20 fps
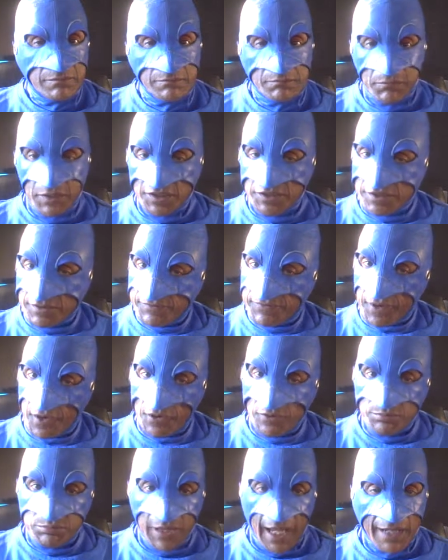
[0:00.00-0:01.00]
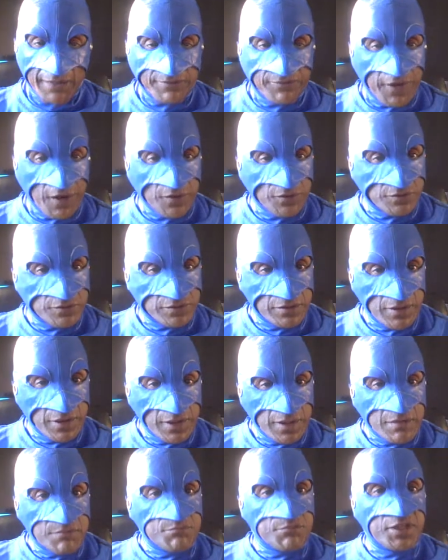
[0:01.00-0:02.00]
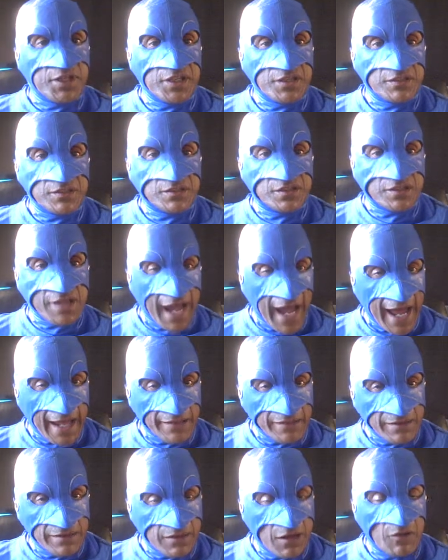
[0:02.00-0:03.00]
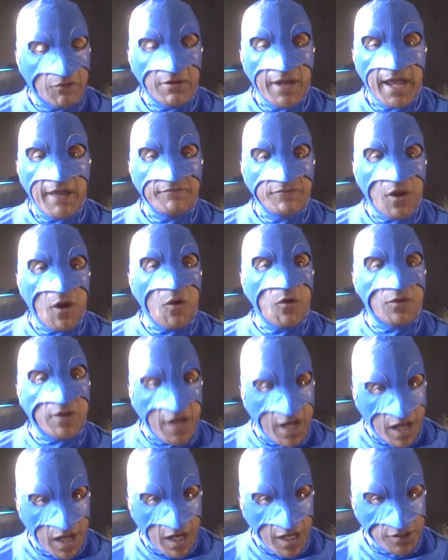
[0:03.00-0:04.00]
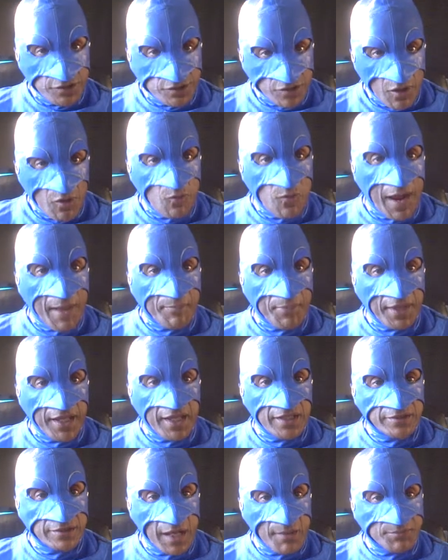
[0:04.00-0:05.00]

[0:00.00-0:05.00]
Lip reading: black folks, been shot, don't have no guns, no weapons.